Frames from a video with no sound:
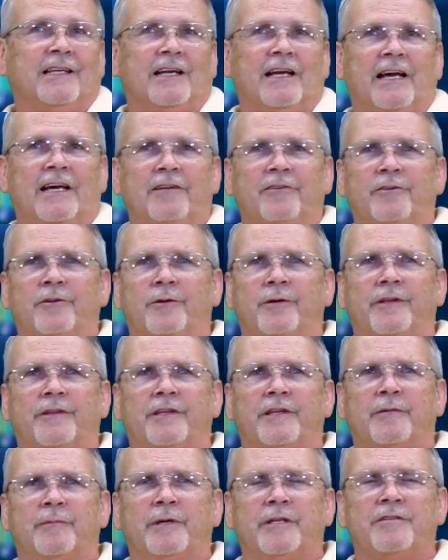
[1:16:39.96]
I don't know
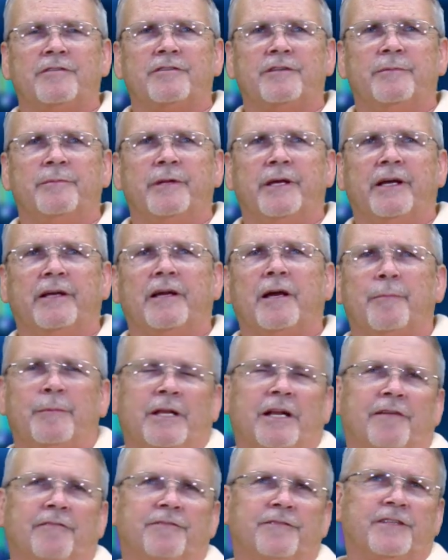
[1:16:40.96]
anything about Stream Deck. I
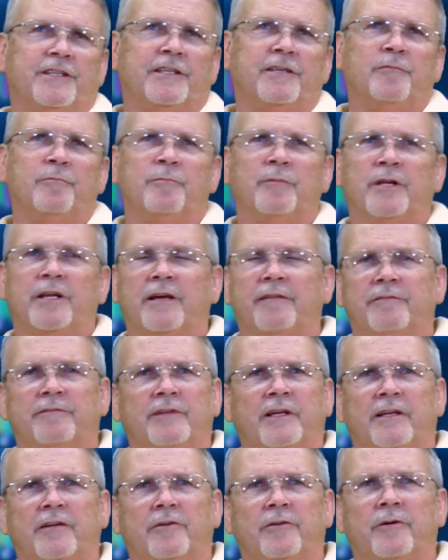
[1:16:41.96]
mean, I've seen them, but I
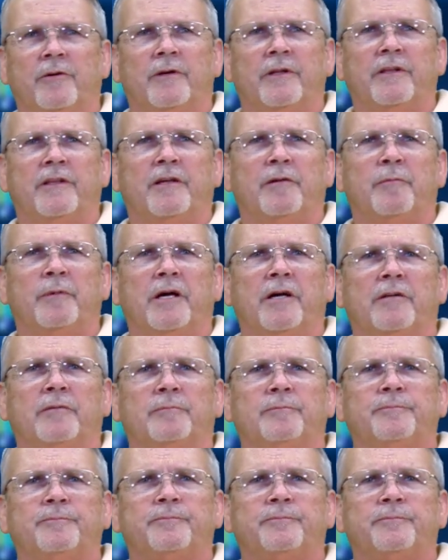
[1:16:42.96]
don't know anything about them.